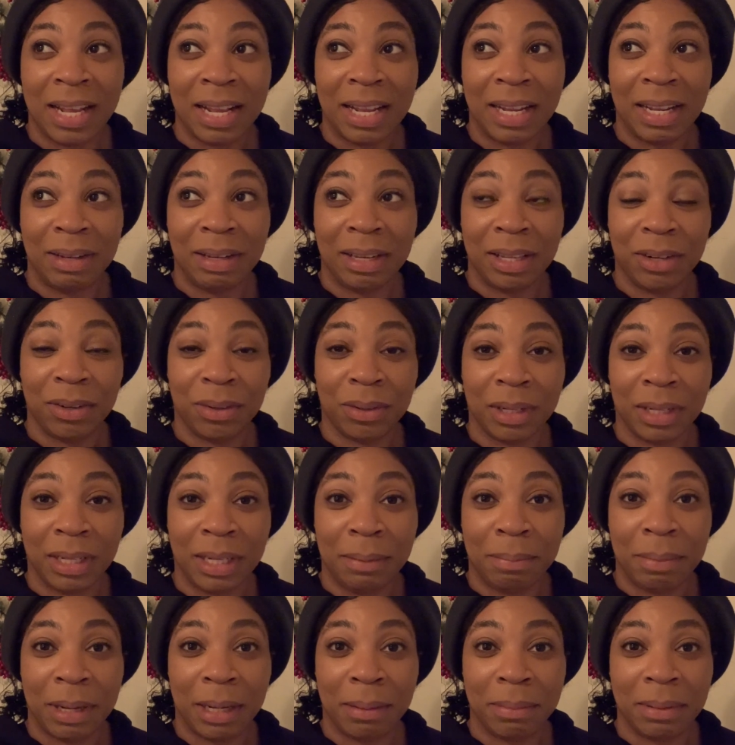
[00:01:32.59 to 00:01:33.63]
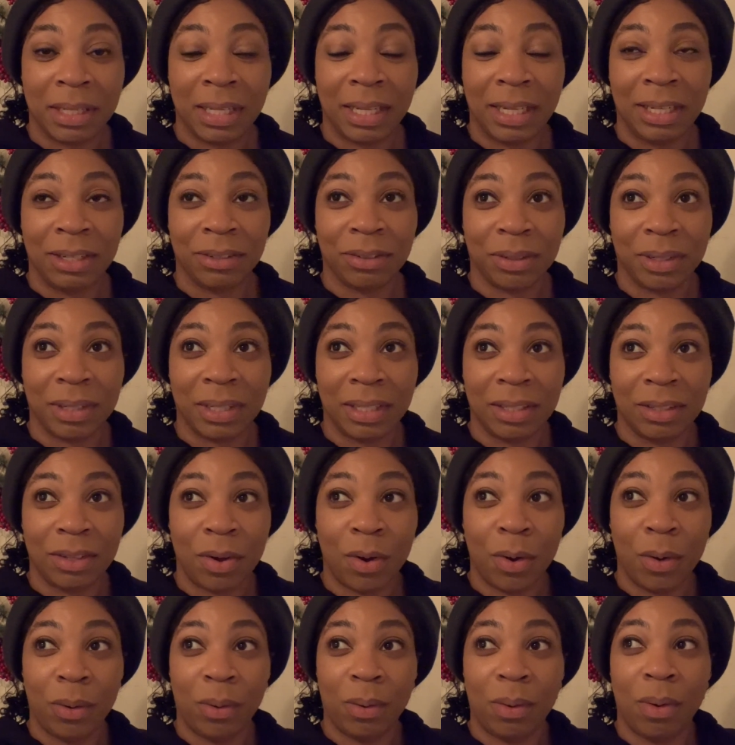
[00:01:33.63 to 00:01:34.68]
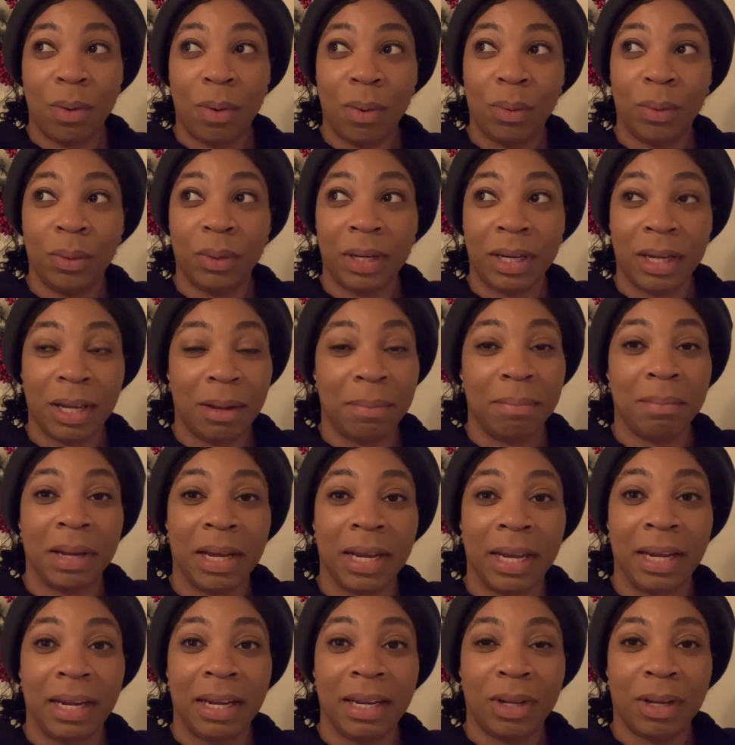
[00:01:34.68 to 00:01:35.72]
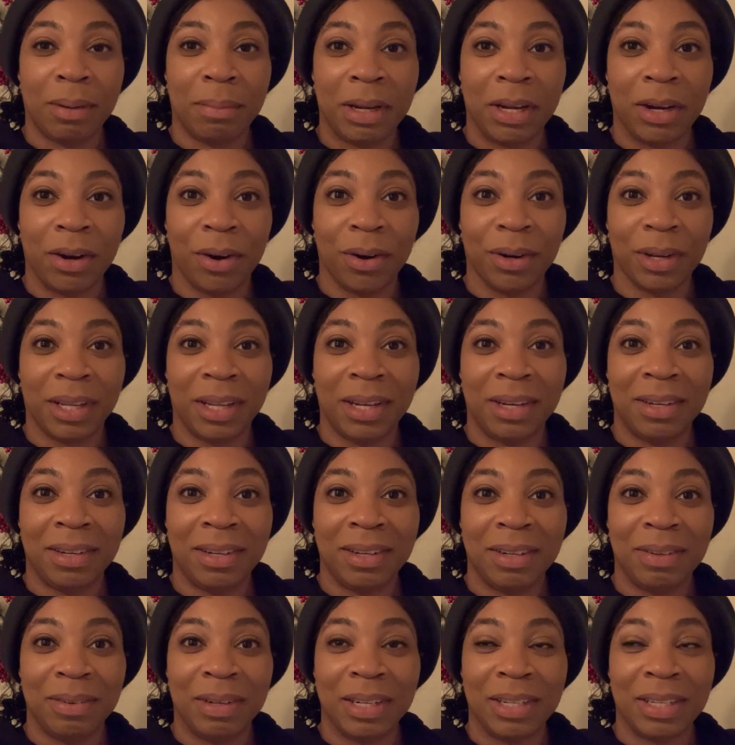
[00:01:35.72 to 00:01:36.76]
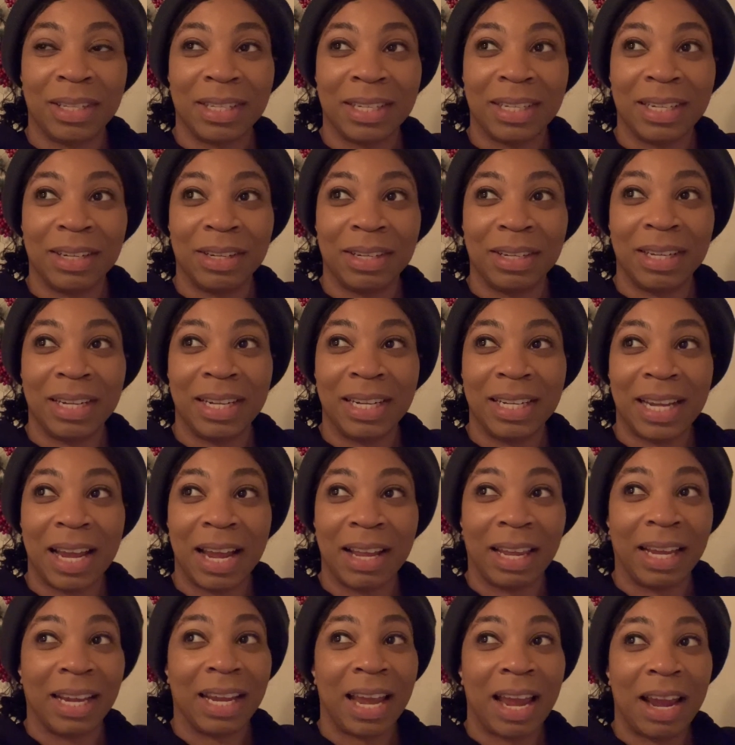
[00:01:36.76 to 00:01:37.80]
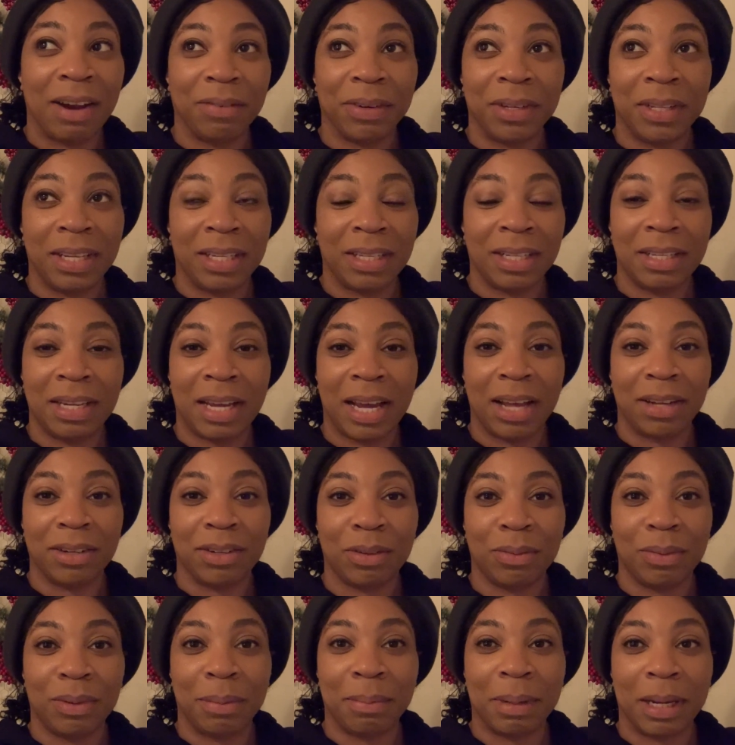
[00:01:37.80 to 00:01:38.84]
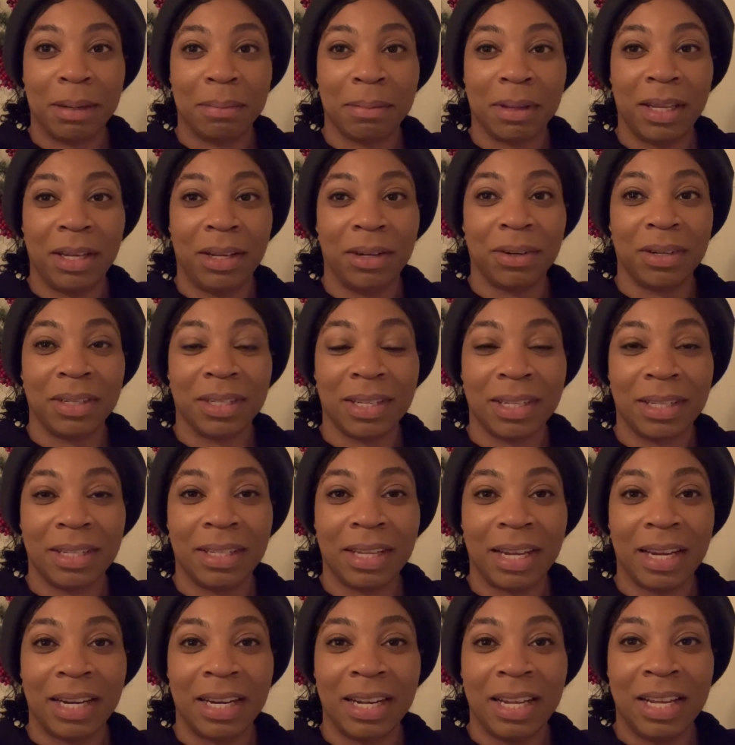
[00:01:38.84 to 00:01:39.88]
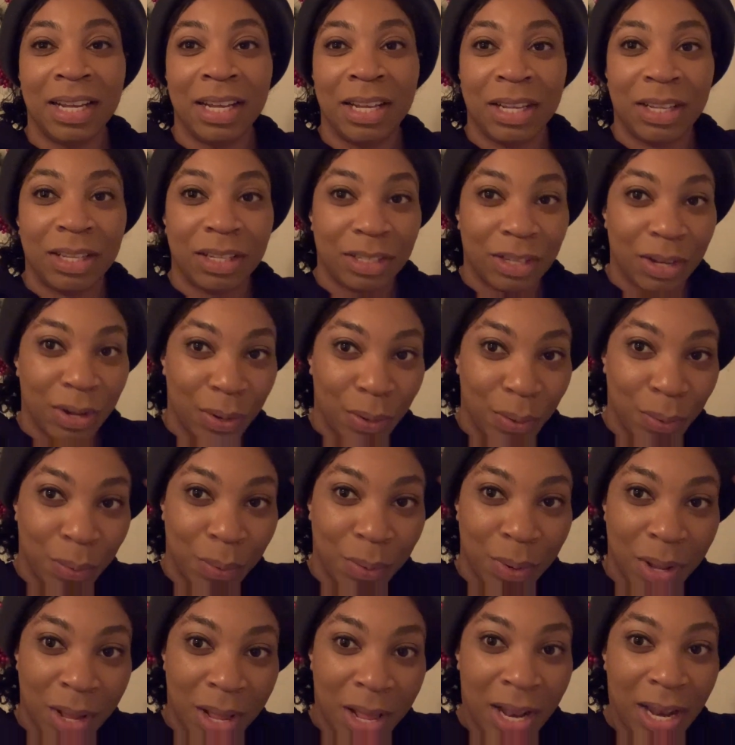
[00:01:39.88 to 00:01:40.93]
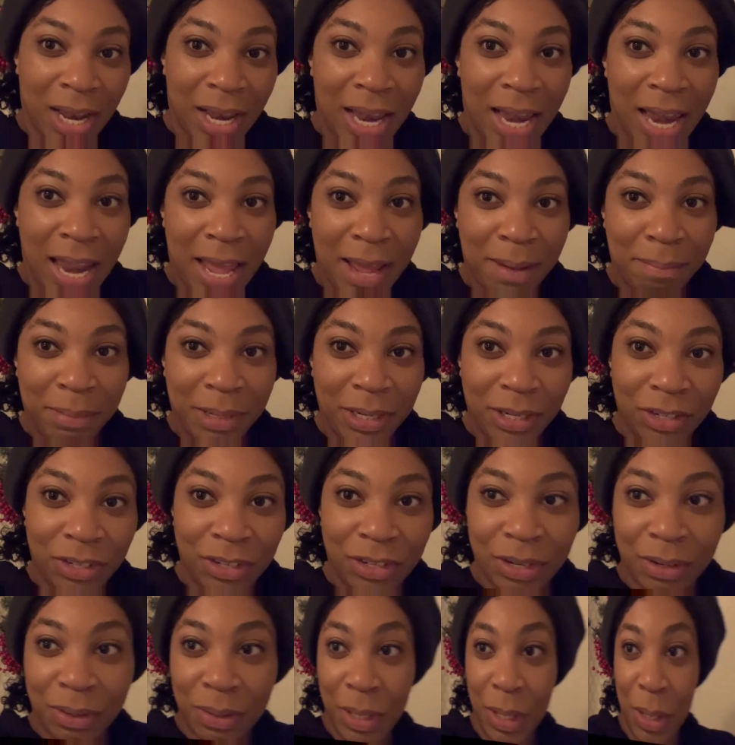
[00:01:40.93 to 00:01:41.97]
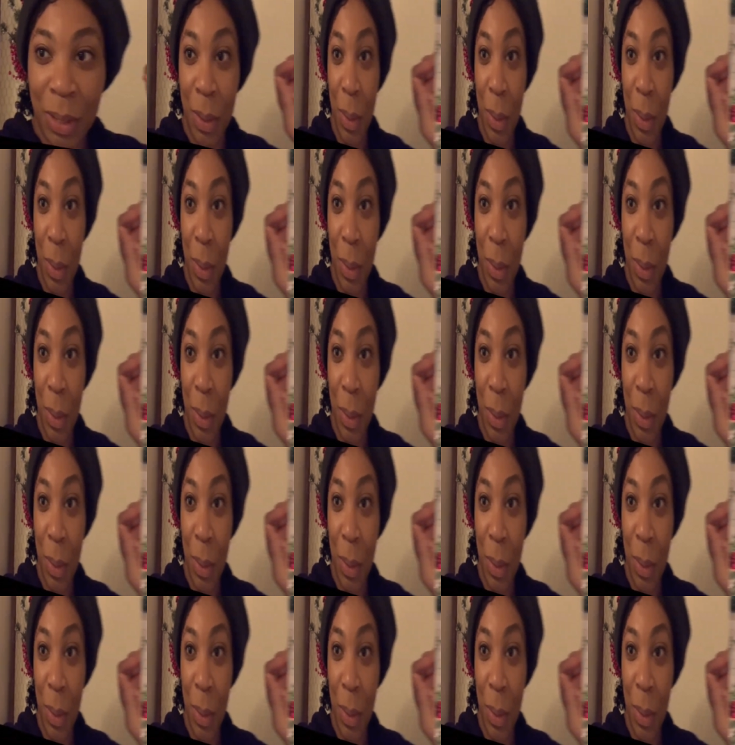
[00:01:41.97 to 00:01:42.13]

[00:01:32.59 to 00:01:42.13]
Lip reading: literally pipe cleaner is holding up my garland. It's like everything's attached with pipe cleaner. It's insane. So let me show you.